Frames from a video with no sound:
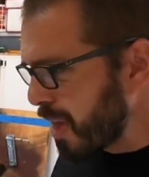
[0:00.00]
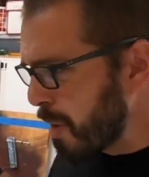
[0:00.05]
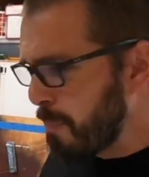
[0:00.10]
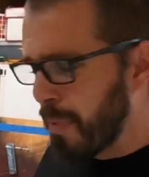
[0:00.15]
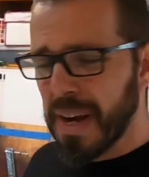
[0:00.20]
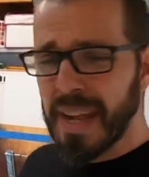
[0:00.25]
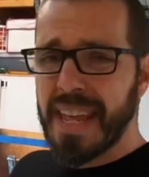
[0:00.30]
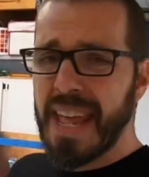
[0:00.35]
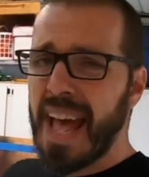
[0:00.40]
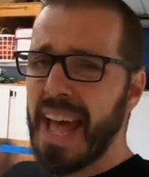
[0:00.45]

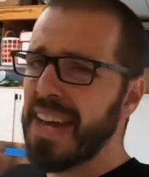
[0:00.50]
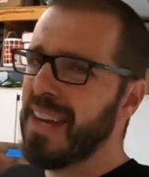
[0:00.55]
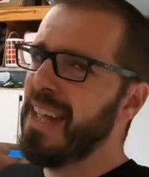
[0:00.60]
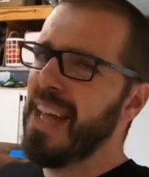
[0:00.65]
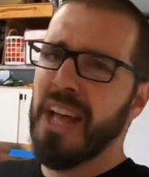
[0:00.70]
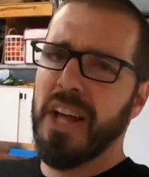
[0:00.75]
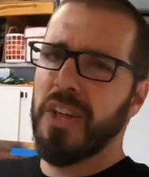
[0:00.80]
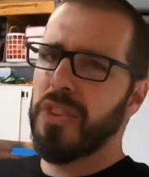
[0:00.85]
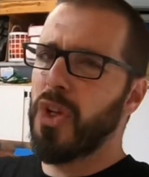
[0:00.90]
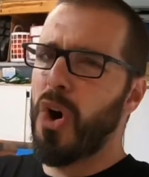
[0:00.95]
But again,
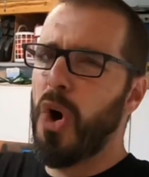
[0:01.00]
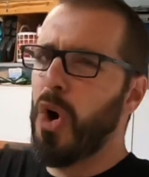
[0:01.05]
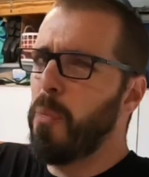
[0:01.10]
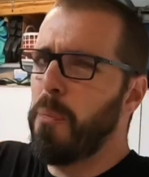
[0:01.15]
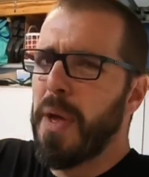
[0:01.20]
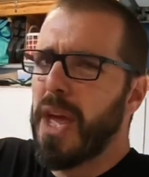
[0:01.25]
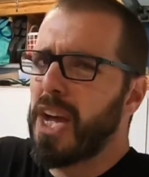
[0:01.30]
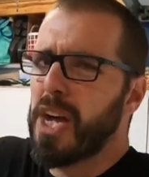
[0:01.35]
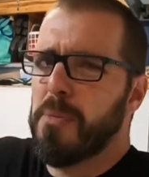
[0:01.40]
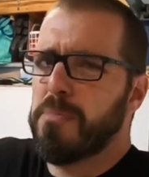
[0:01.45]
the whole
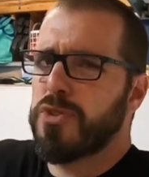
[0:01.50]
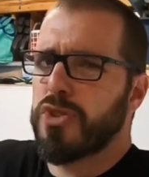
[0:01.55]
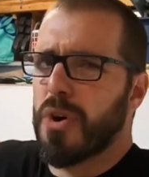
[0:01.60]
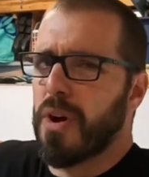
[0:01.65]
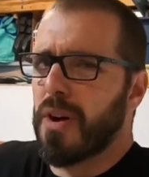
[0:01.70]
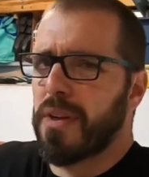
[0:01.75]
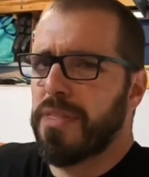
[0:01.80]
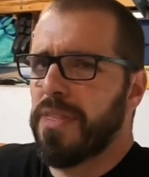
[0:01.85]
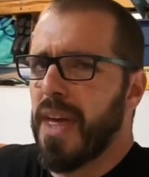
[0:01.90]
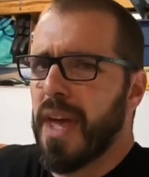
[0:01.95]
pickup
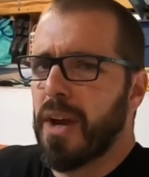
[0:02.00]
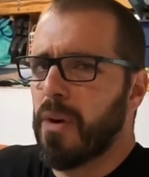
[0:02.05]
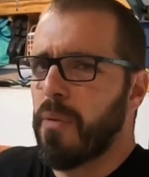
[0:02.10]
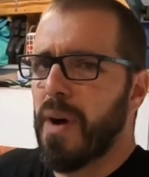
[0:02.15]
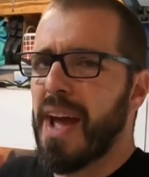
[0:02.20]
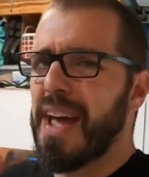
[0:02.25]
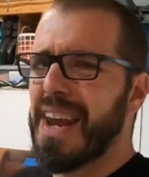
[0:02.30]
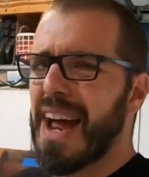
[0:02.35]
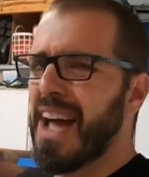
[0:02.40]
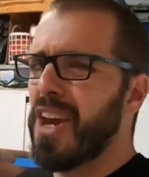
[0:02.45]
truck thing,
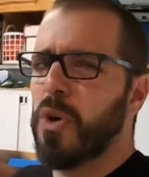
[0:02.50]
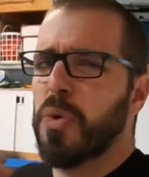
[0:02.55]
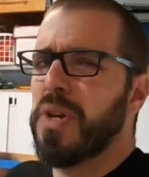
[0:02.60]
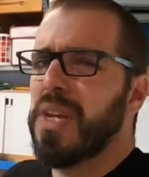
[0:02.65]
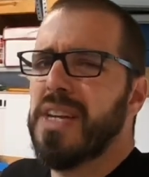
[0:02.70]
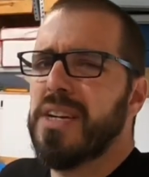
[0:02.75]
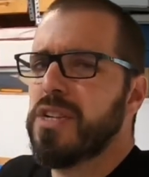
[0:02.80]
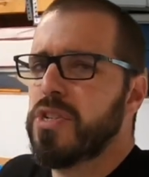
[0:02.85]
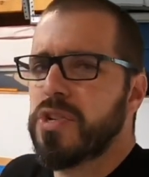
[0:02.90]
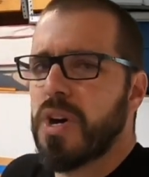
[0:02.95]
right? I don't
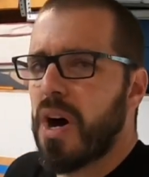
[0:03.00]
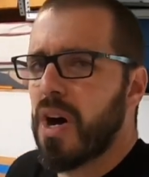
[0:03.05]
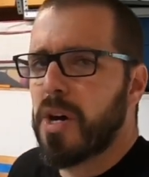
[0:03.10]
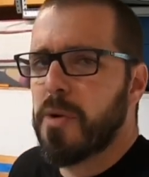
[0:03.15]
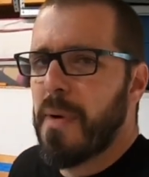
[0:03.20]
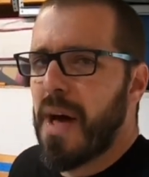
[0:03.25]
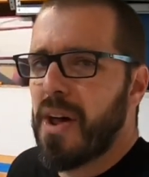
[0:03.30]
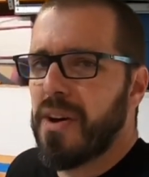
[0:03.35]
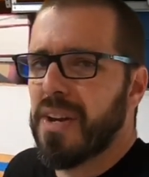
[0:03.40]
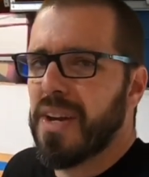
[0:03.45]
need to talk
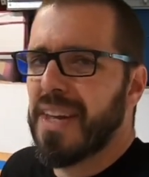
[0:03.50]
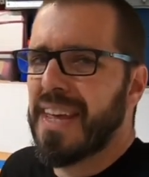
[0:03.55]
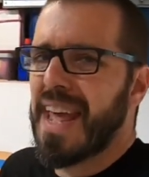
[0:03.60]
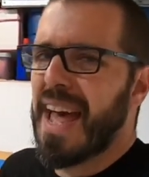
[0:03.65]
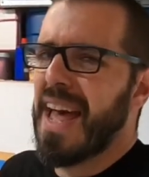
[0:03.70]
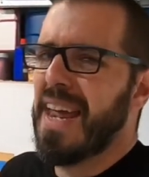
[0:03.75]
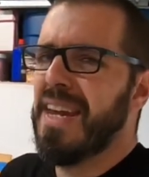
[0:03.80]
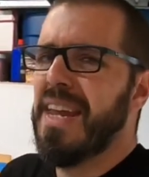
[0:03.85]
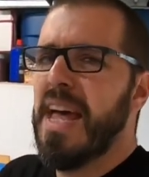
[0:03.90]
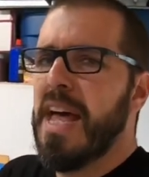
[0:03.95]
about it
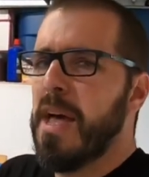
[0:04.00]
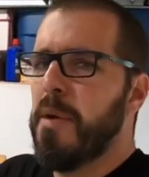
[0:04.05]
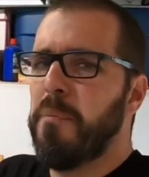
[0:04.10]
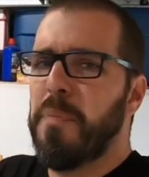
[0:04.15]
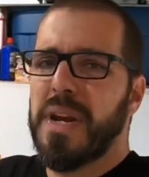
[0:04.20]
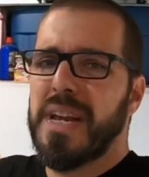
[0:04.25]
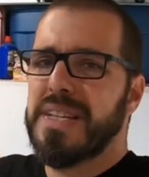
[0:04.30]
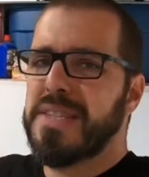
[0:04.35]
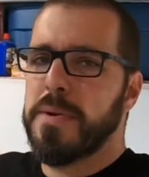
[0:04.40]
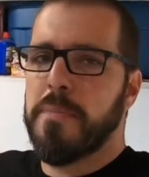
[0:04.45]
again,
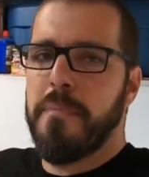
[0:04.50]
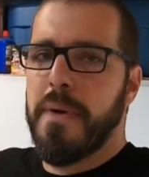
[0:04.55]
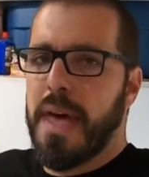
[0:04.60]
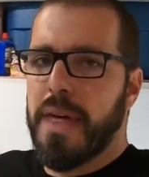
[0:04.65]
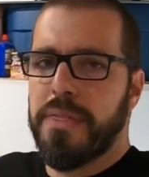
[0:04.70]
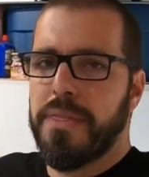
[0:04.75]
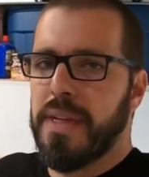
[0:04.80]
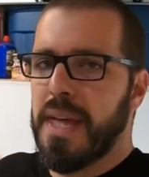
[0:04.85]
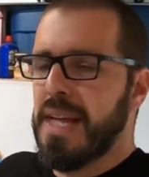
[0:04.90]
but it's a myth.